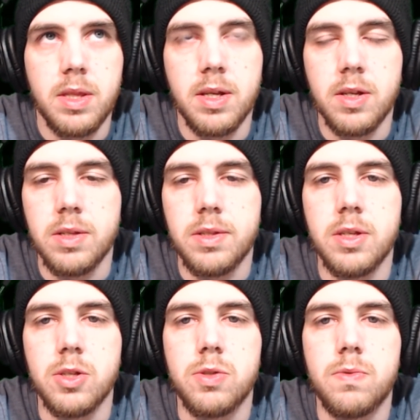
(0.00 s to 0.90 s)
the
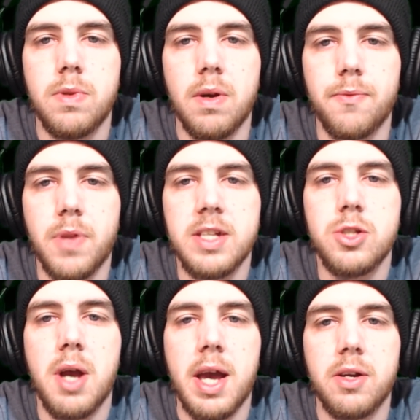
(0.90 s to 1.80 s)
flight
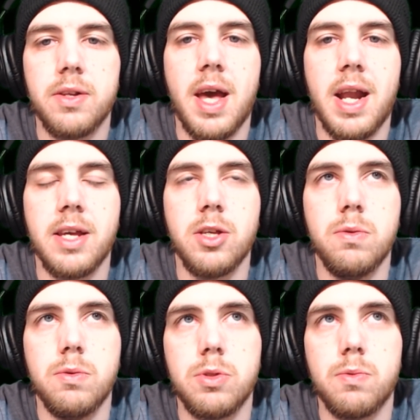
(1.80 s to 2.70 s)
tracker that I
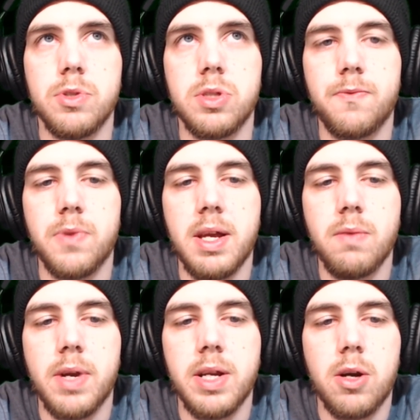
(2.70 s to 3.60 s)
used was Flight
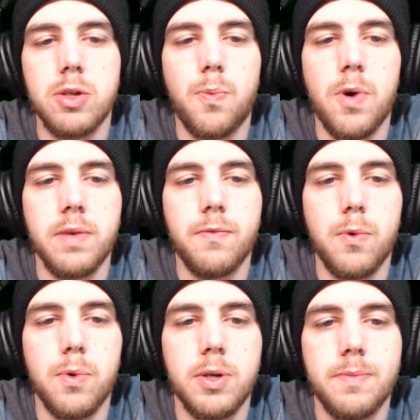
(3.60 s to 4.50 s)
Radar
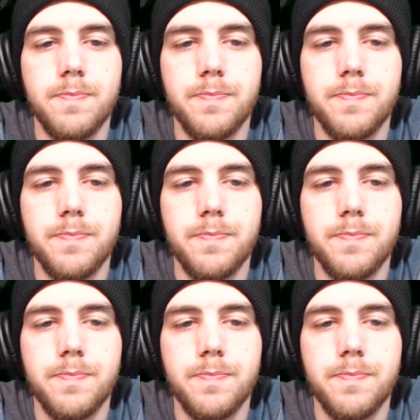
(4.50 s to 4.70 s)
24.